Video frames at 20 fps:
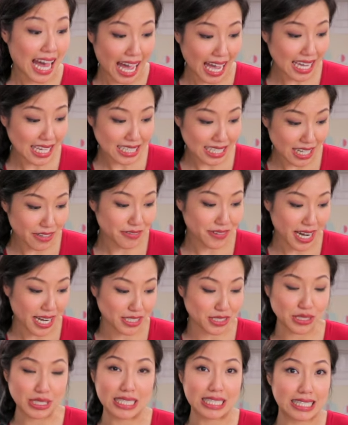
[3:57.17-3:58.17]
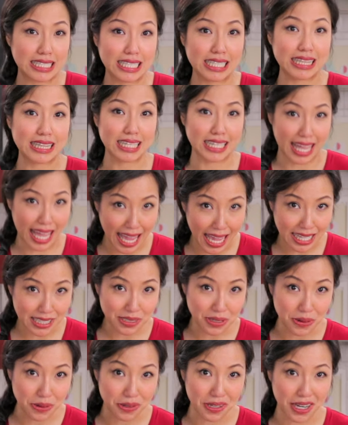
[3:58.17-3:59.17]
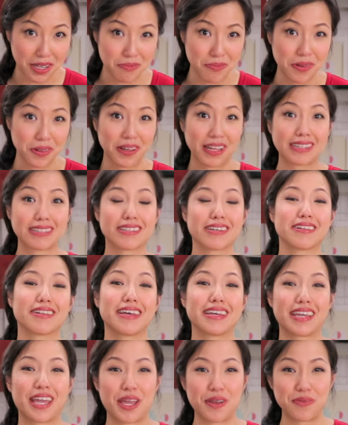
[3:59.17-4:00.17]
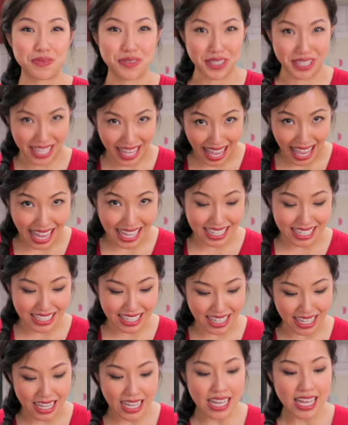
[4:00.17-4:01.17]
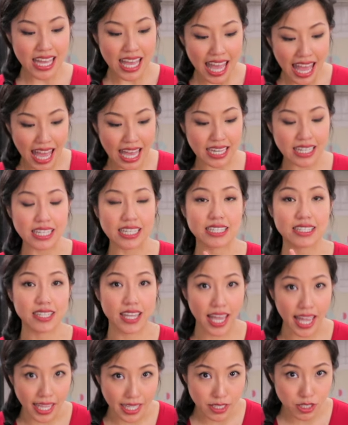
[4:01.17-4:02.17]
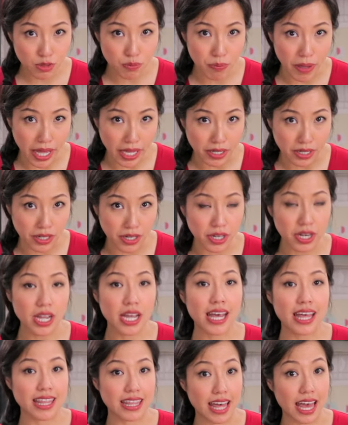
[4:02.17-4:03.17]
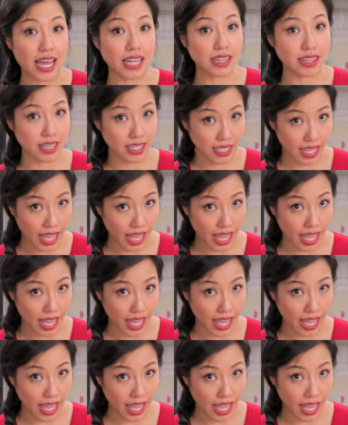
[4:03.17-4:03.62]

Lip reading: I had never actually seen the canned coconut milk until I came to Canada, and it tastes better than the